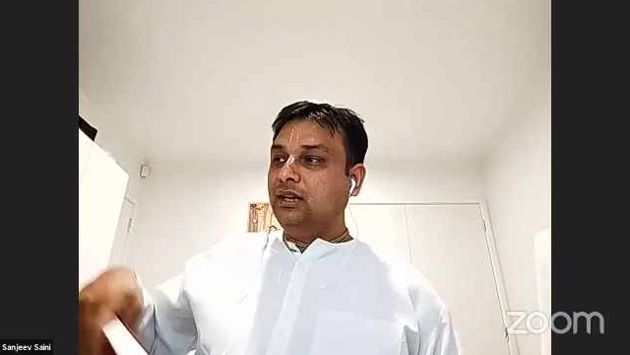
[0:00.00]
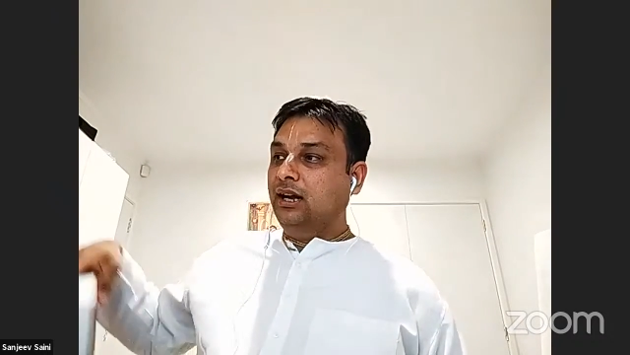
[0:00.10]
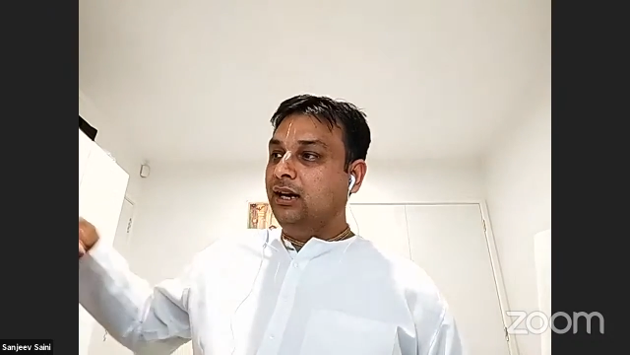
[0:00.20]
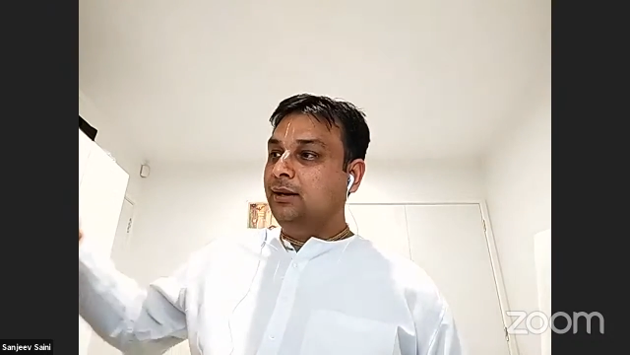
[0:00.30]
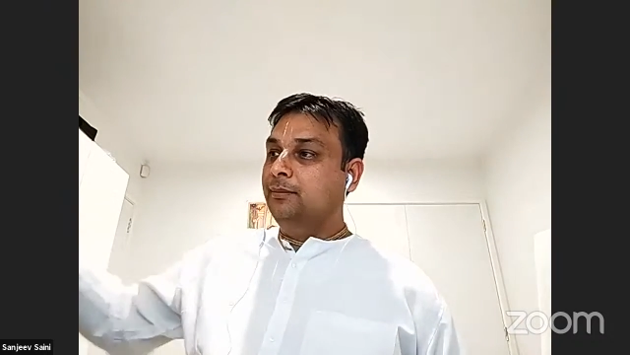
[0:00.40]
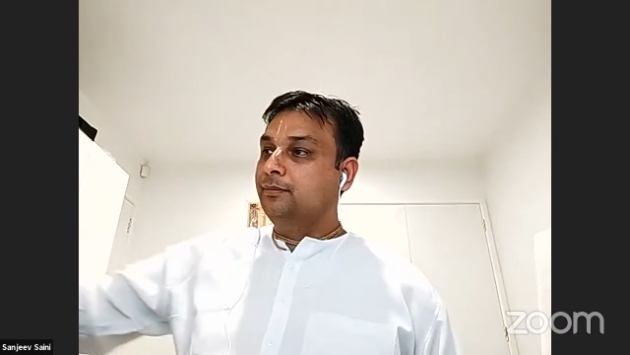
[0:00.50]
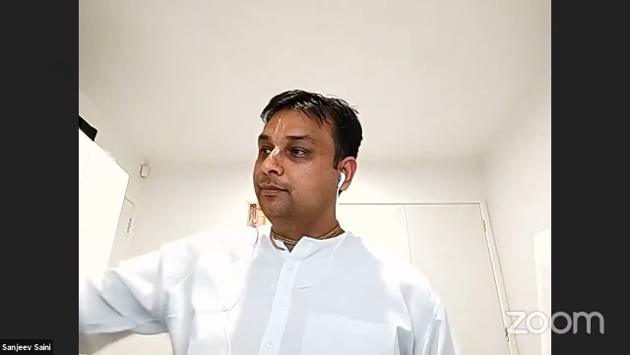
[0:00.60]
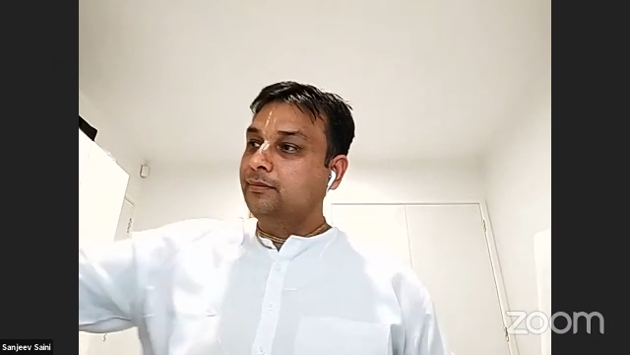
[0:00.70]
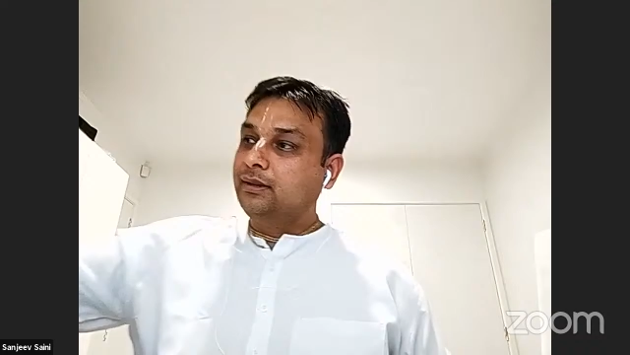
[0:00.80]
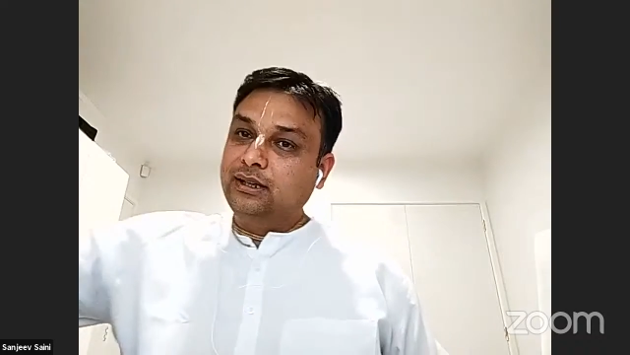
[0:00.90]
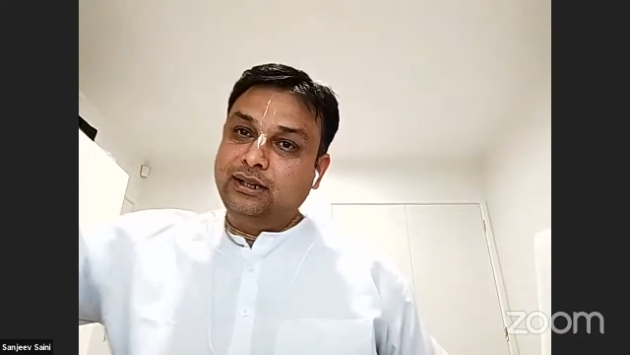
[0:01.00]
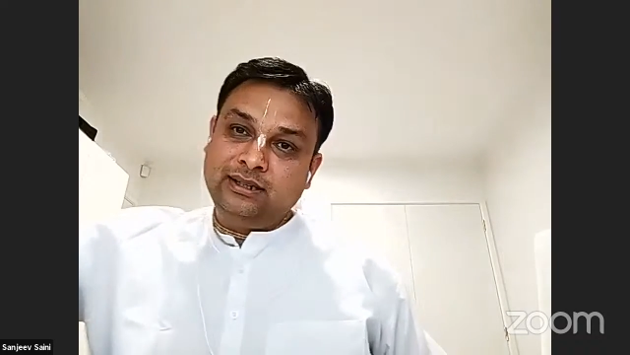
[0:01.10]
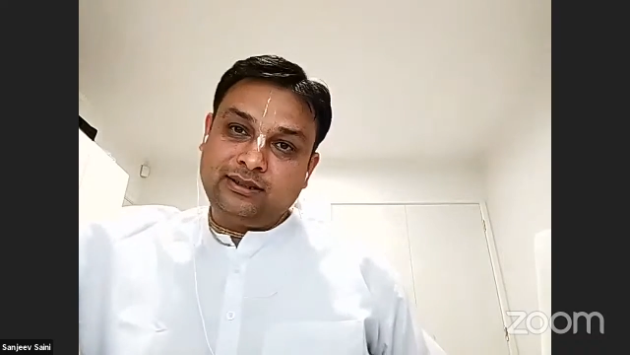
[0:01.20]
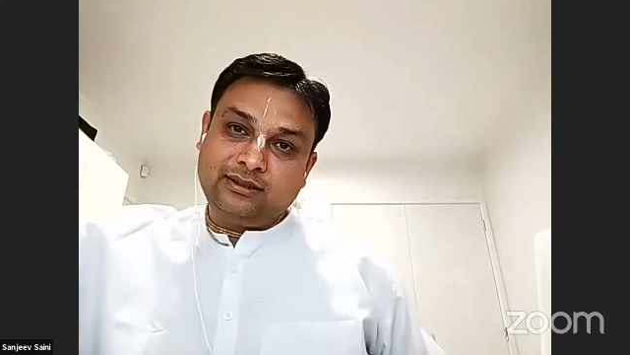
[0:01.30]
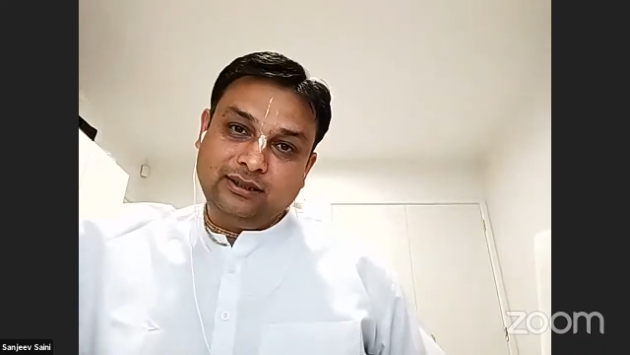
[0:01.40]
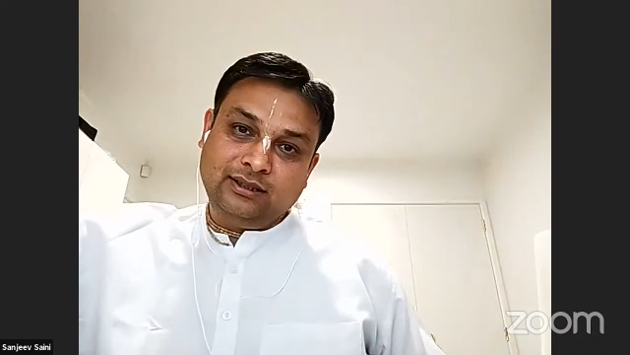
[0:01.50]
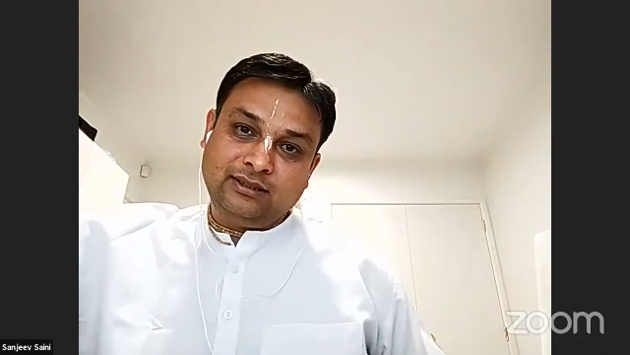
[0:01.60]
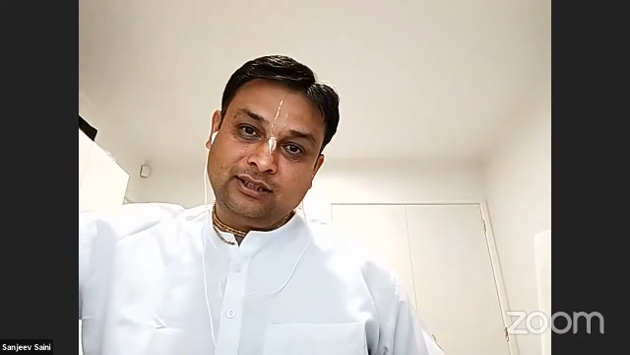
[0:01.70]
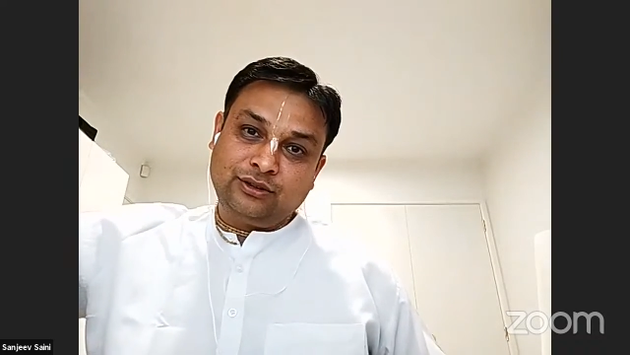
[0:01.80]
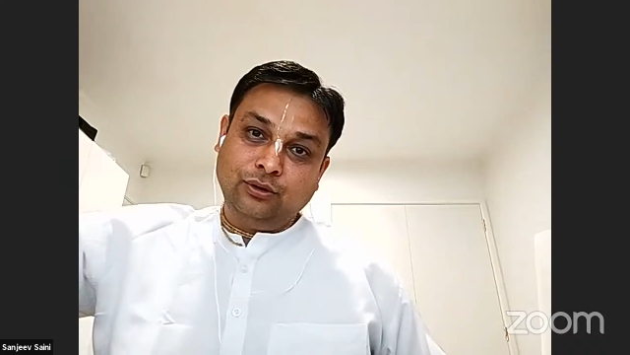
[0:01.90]
um, is
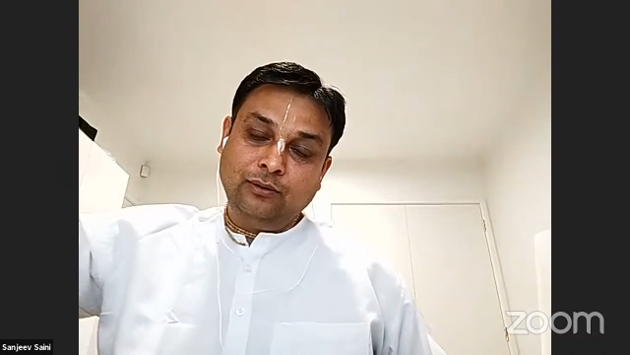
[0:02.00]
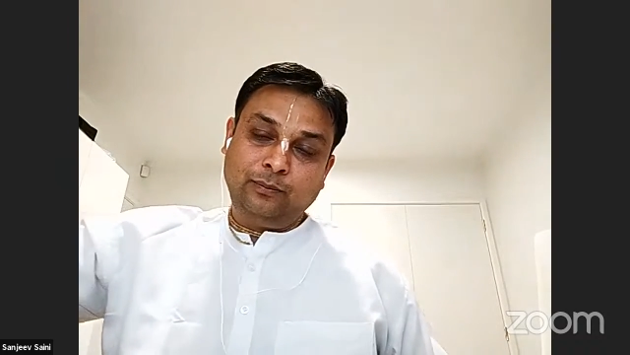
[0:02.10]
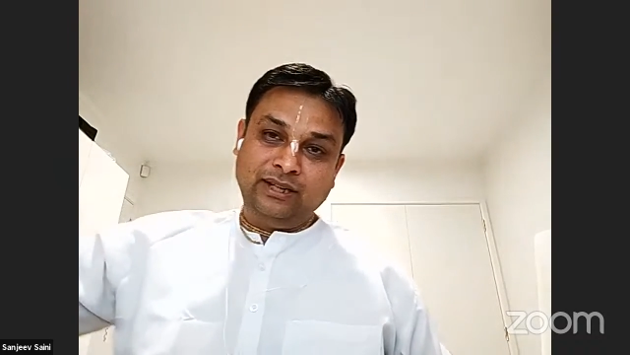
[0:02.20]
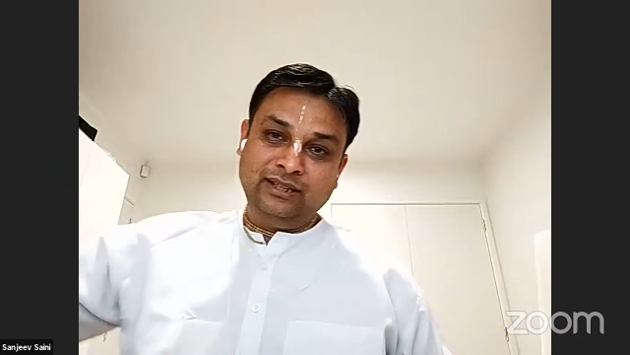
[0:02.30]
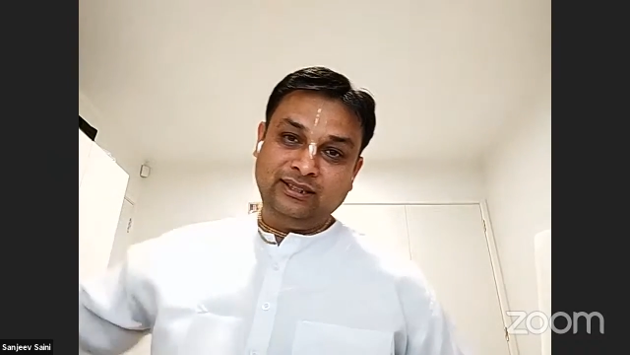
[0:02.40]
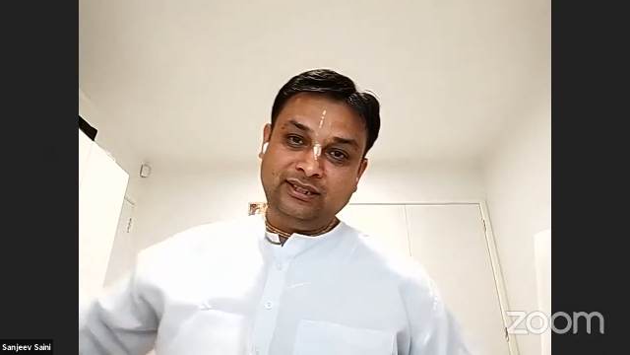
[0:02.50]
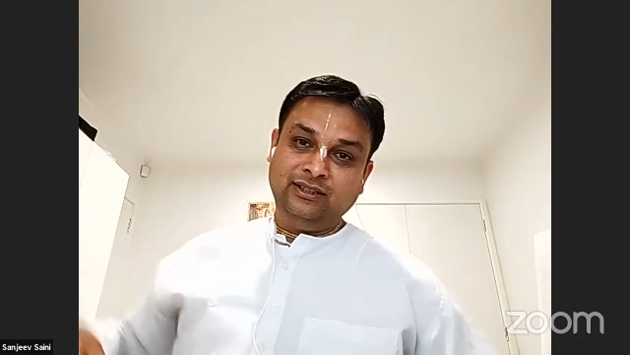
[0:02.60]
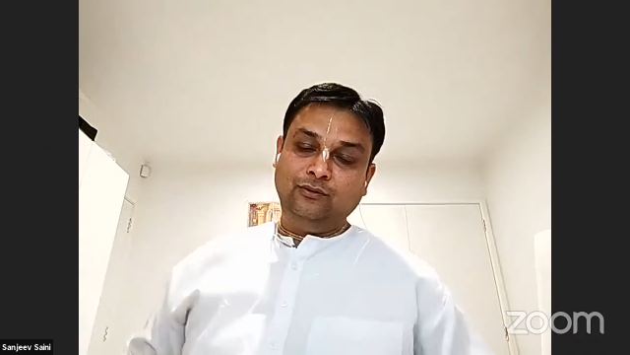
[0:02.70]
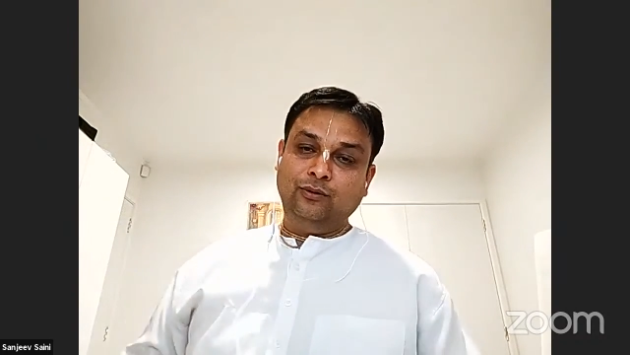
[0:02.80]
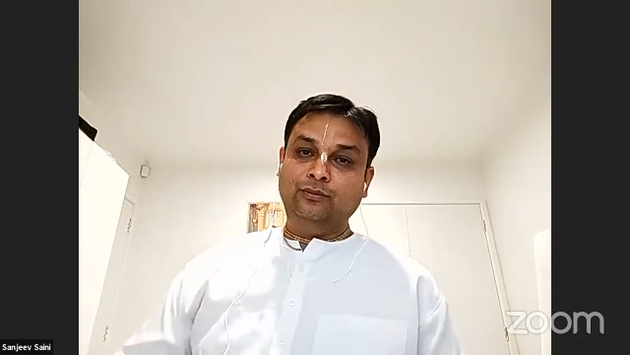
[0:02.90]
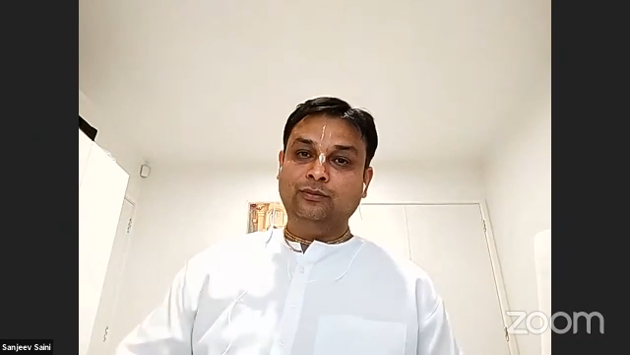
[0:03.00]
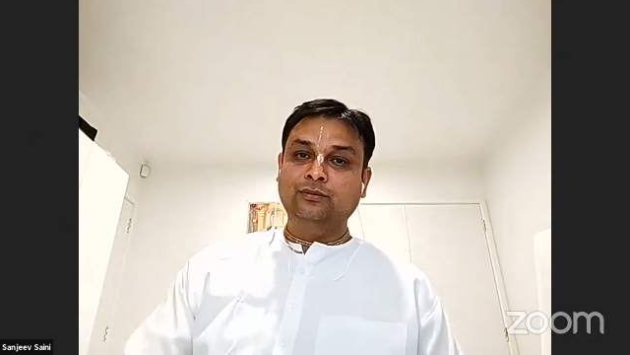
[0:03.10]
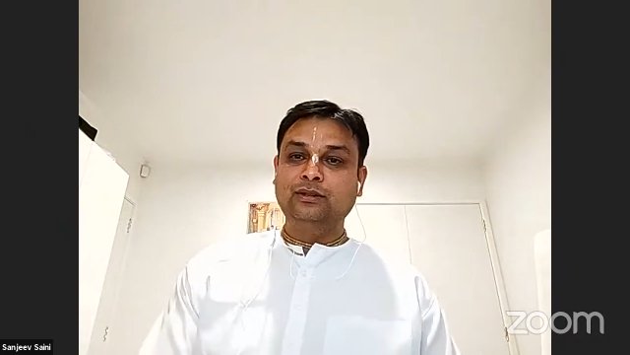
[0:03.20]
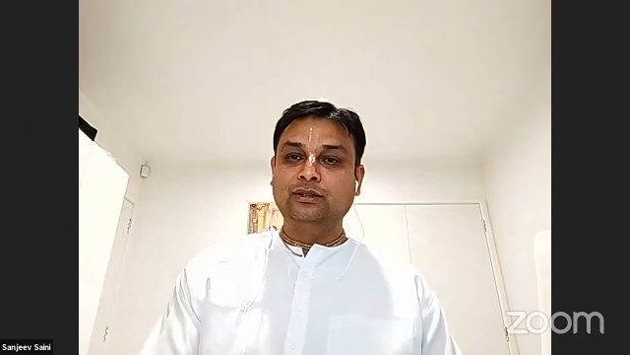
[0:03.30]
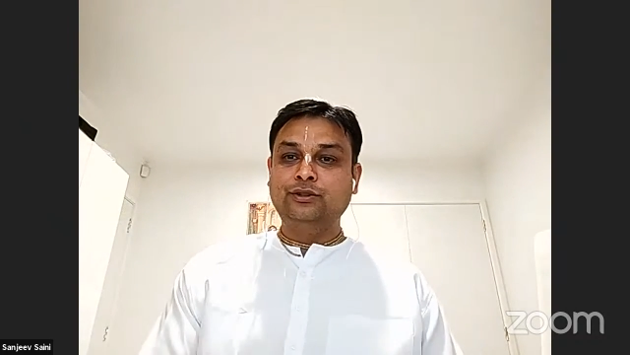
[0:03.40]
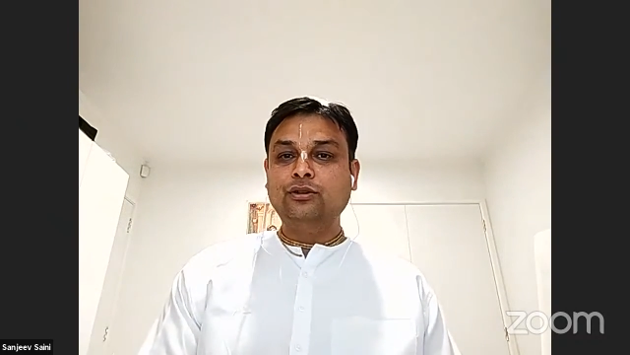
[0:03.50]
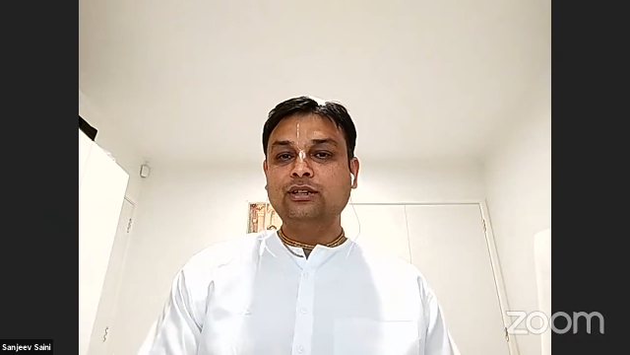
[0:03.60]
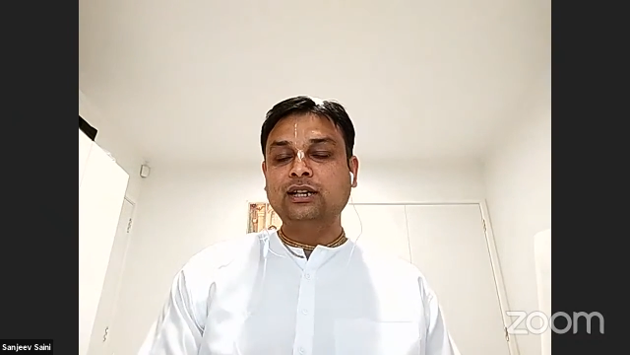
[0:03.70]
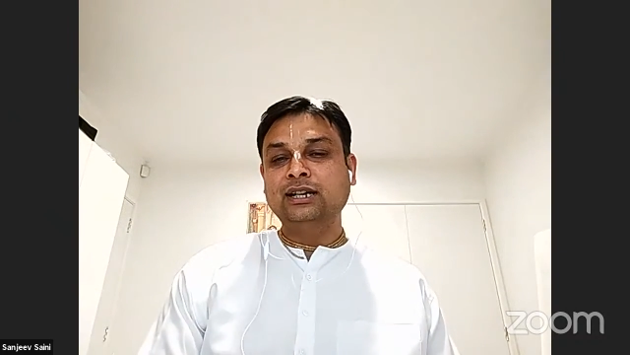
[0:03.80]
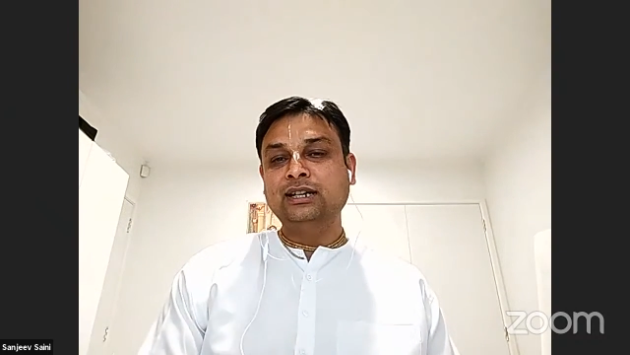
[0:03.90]
the soul present in the womb,
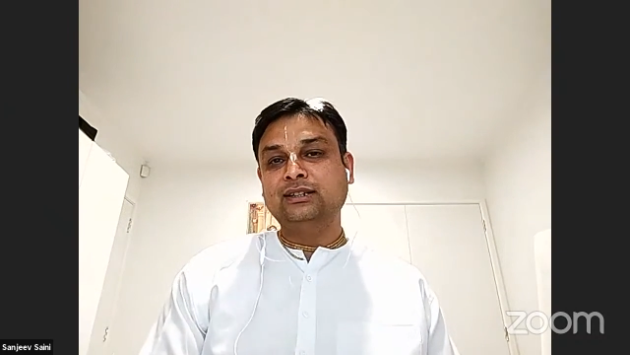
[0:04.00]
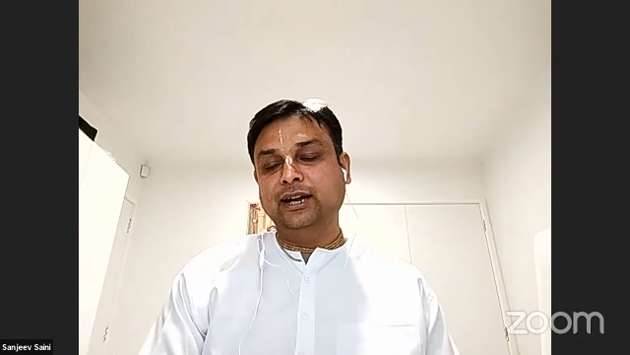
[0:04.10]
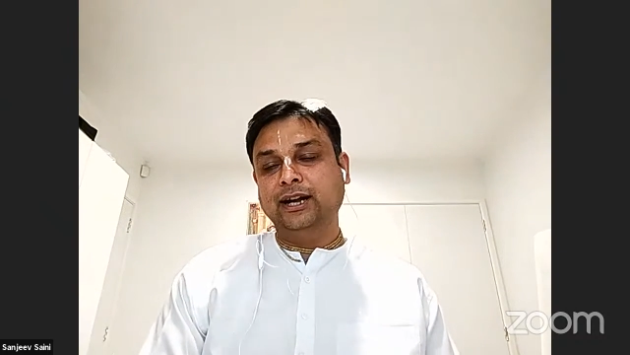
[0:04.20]
not like